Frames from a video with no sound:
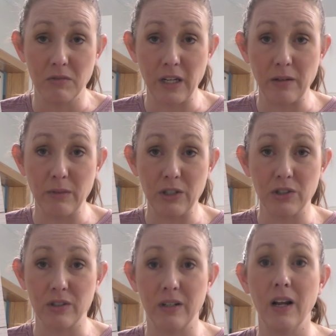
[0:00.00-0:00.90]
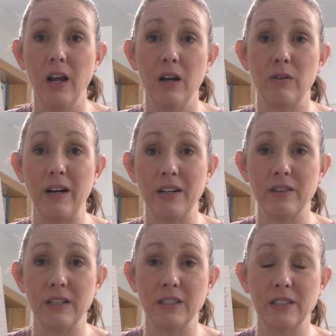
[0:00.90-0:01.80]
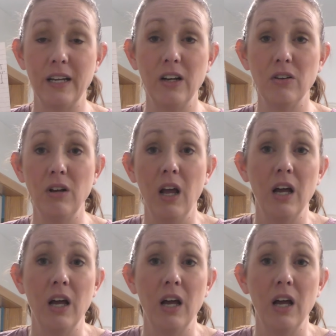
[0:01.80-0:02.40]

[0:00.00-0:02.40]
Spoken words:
tape measure and writing things down.